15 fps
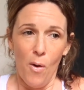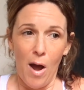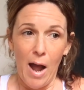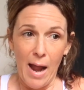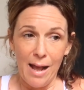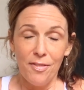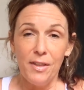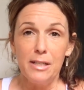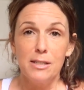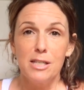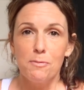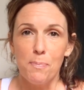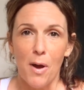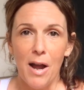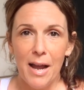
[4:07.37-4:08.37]
I had the
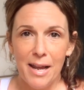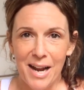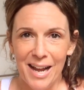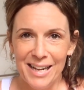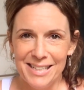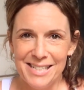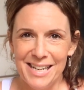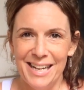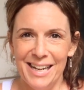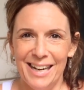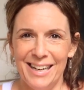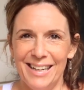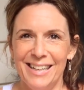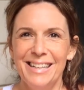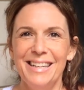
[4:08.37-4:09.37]
inspired
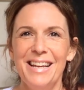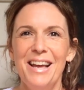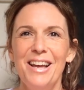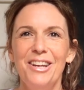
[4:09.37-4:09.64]
idea